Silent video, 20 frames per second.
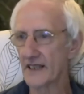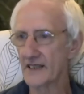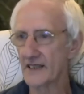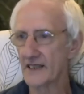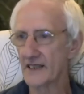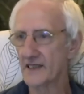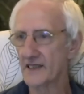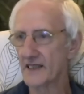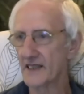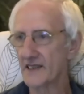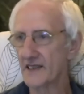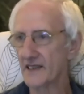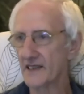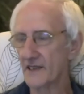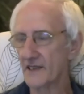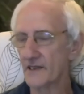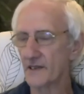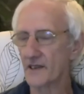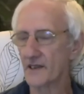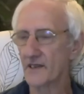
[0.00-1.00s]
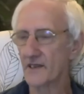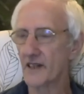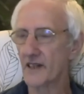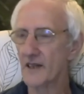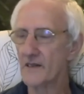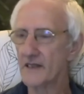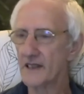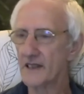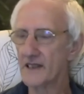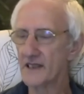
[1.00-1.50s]
sit on your
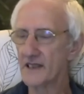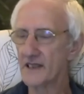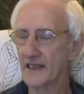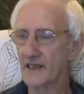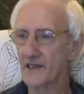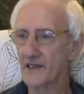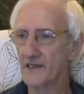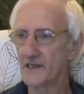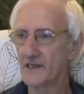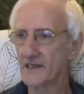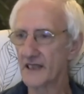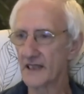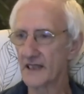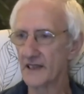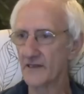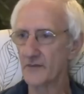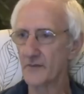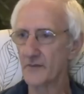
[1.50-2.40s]
throne inside yourself,